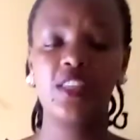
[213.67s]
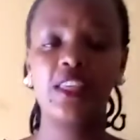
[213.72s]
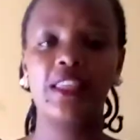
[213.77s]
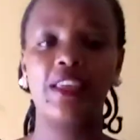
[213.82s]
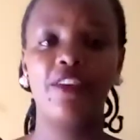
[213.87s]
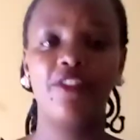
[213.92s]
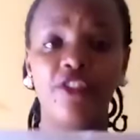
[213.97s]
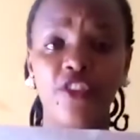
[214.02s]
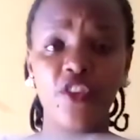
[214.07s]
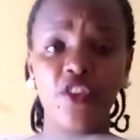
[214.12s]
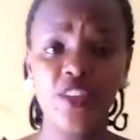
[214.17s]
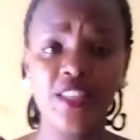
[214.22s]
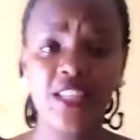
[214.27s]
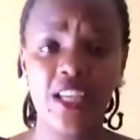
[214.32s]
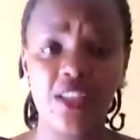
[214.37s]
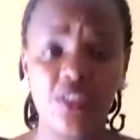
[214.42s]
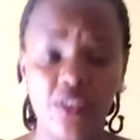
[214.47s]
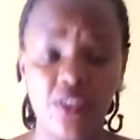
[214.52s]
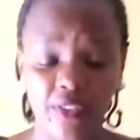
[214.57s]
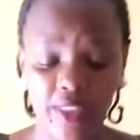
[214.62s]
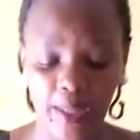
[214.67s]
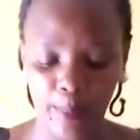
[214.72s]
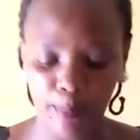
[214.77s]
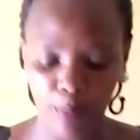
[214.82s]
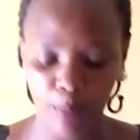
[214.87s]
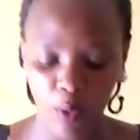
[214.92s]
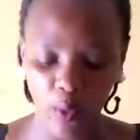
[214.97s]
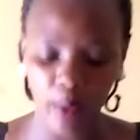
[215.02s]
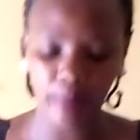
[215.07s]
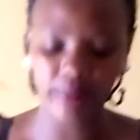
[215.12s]
the features of the
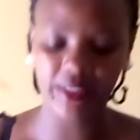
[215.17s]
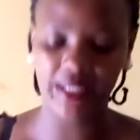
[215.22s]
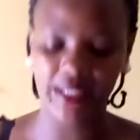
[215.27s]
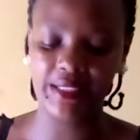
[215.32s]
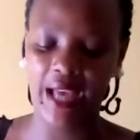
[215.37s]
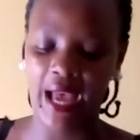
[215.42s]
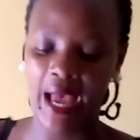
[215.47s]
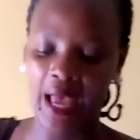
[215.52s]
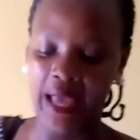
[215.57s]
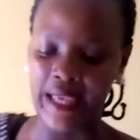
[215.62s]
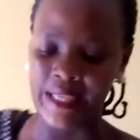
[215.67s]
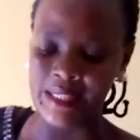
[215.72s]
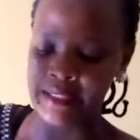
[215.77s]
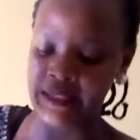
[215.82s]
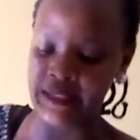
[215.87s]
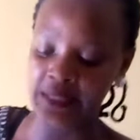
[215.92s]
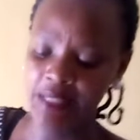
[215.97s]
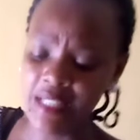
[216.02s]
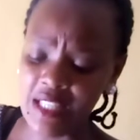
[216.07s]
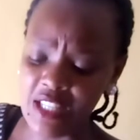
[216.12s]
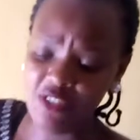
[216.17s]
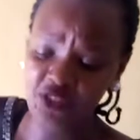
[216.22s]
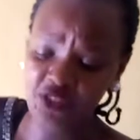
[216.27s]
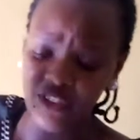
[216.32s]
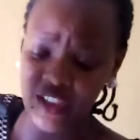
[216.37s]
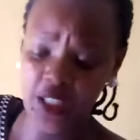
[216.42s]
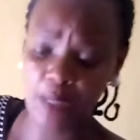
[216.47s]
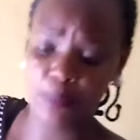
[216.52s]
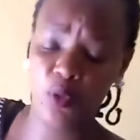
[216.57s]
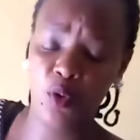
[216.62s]
poem that are in this
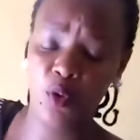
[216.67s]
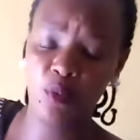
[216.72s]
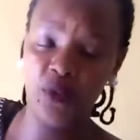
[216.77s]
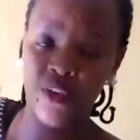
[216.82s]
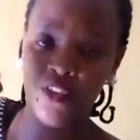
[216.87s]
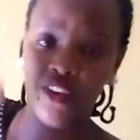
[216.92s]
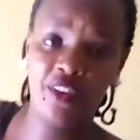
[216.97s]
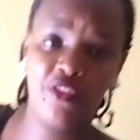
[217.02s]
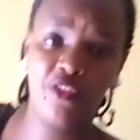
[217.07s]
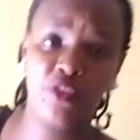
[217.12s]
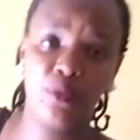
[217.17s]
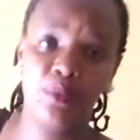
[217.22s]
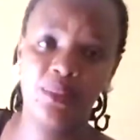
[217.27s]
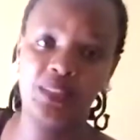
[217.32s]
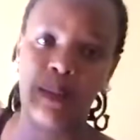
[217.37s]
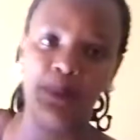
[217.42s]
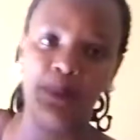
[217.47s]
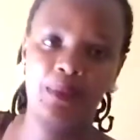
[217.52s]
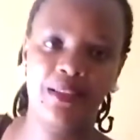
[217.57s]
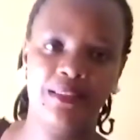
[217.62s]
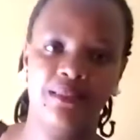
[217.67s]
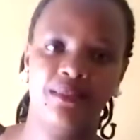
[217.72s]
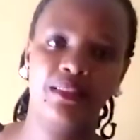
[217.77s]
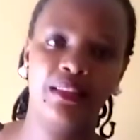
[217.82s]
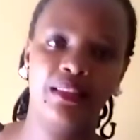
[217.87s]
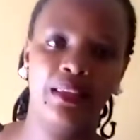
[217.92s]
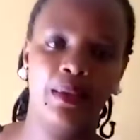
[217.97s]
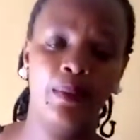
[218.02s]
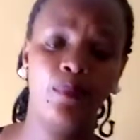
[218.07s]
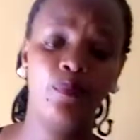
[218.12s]
very poem of Ralph Rutamazire.
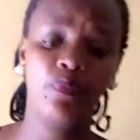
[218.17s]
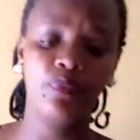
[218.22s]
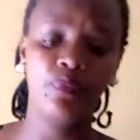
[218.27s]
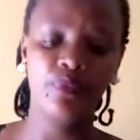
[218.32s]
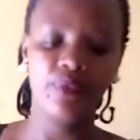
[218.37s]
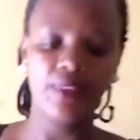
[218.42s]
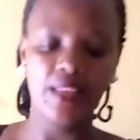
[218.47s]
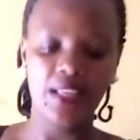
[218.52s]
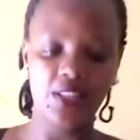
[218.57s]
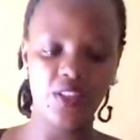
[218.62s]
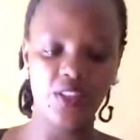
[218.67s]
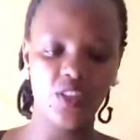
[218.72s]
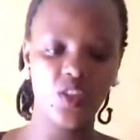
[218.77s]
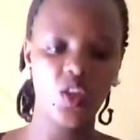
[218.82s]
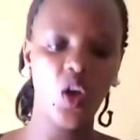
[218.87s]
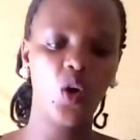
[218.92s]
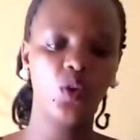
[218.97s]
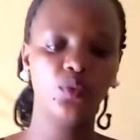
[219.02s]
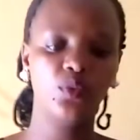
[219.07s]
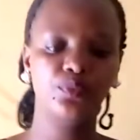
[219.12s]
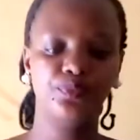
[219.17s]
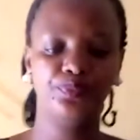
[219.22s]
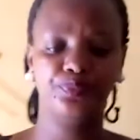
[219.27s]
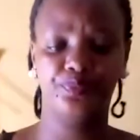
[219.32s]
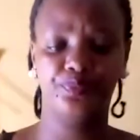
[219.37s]
So,